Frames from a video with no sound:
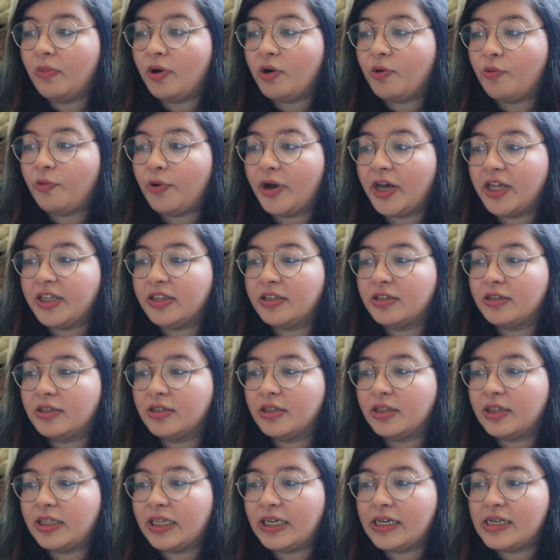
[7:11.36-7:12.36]
where
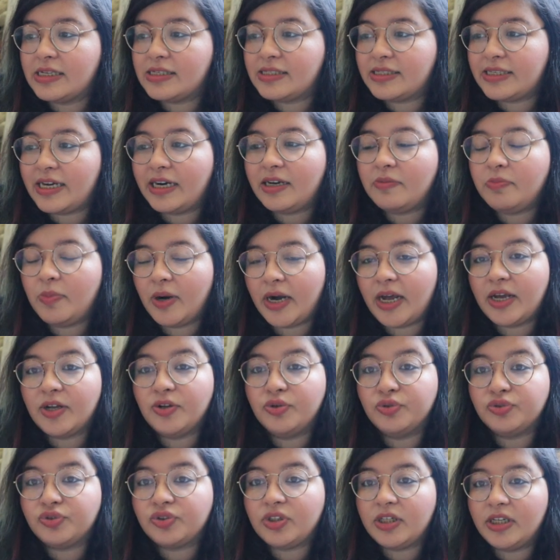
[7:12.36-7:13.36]
the thing is set, but I
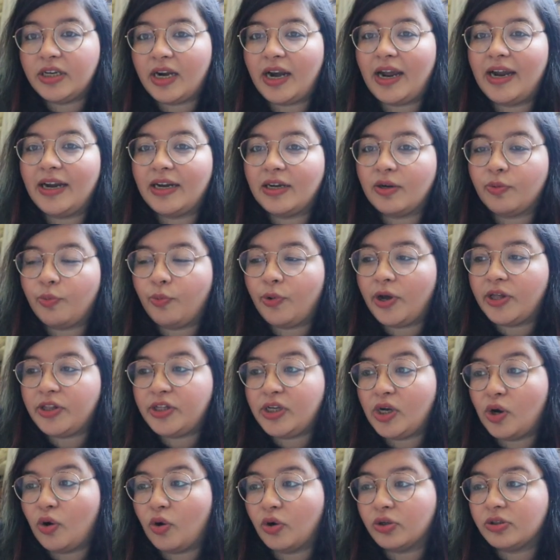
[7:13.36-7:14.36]
usually write where
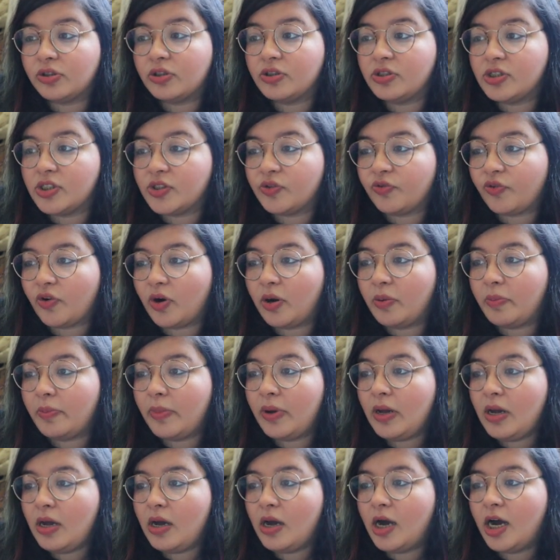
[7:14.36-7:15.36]
the author is
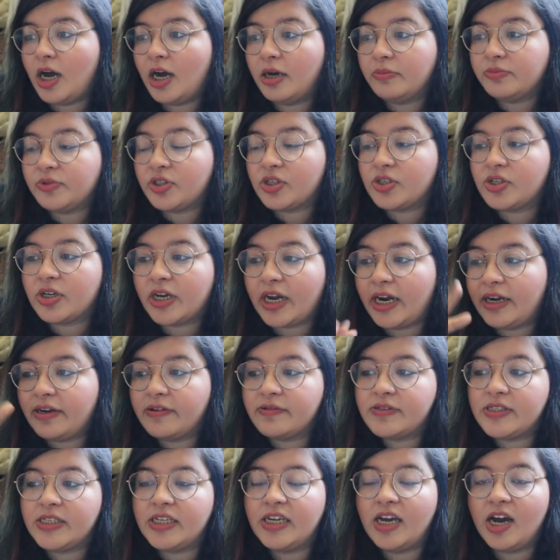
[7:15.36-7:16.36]
from, just to kind
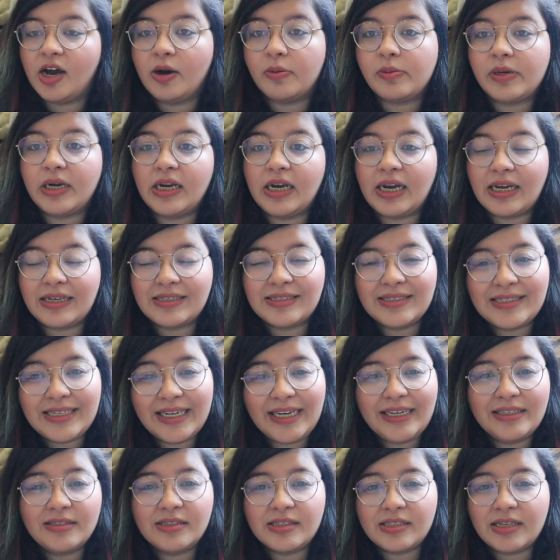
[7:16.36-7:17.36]
of see how many like
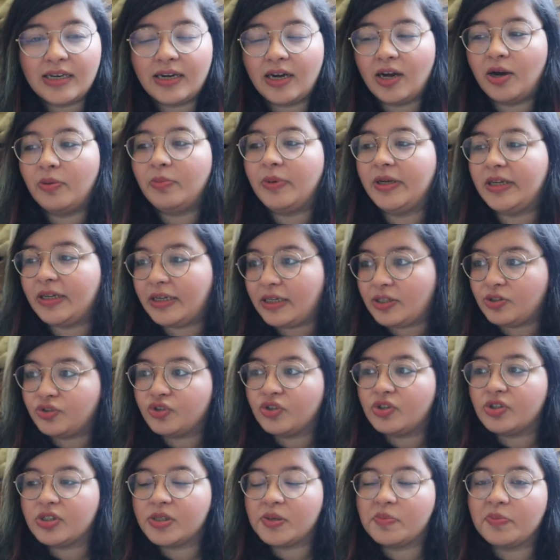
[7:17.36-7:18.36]
states and how many
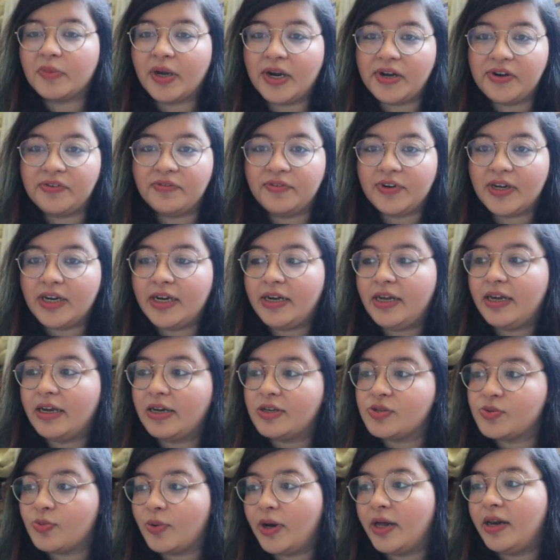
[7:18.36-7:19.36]
regions I'm kind of
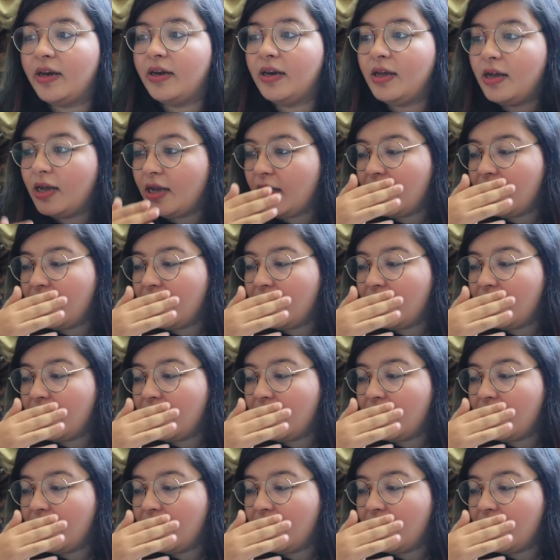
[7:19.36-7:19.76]
reading as well.